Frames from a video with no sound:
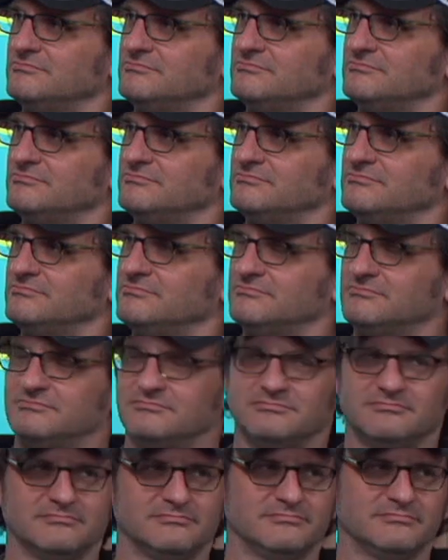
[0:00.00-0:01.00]

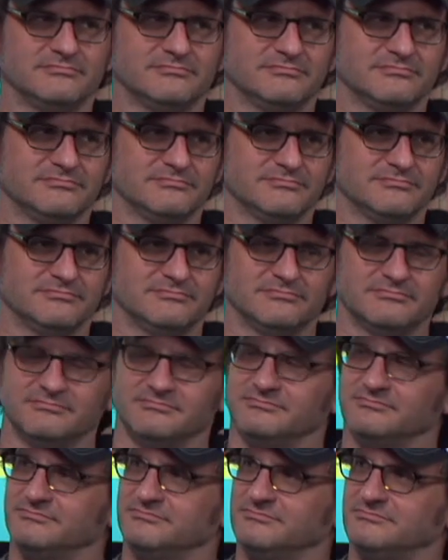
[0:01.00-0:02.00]

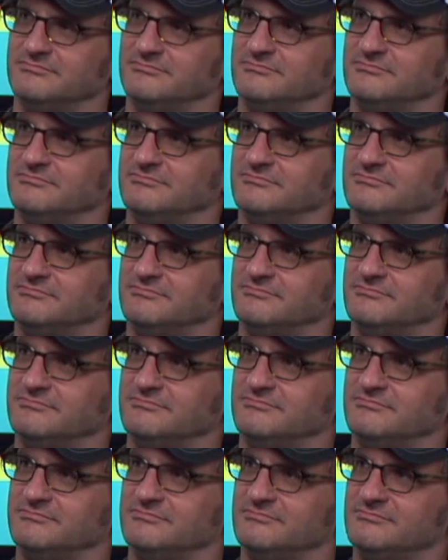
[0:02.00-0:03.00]

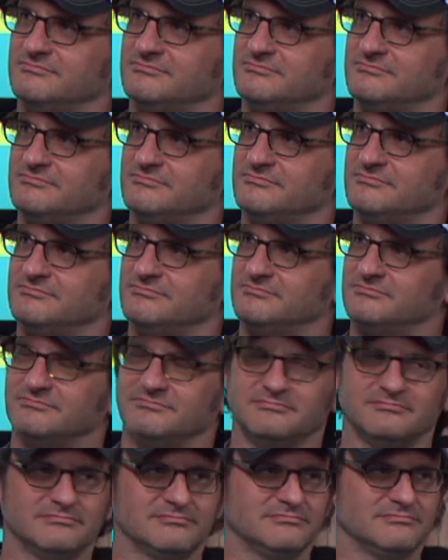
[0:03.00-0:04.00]

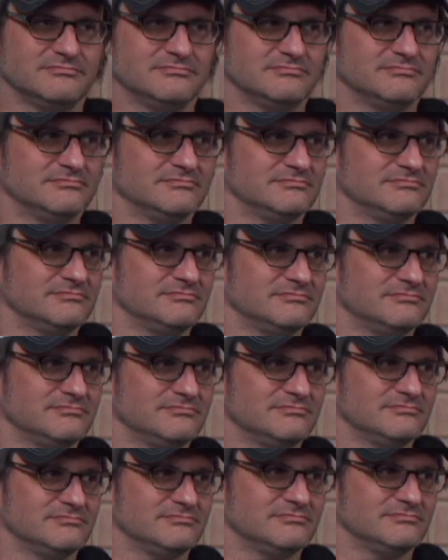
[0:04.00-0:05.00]

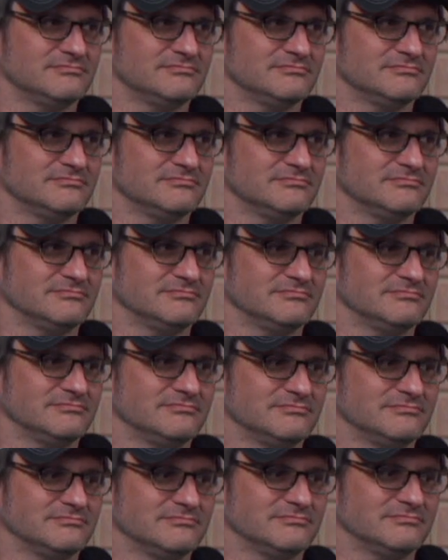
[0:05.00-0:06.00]

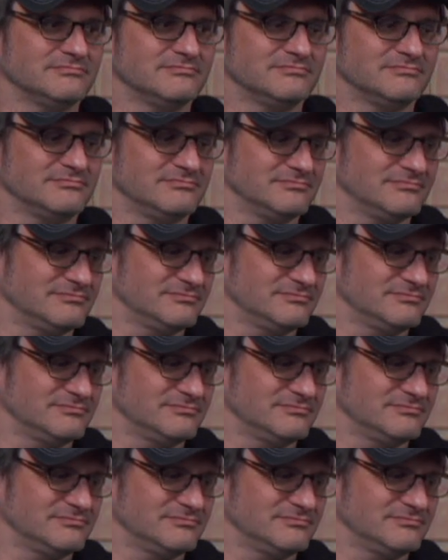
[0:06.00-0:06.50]
[no speech]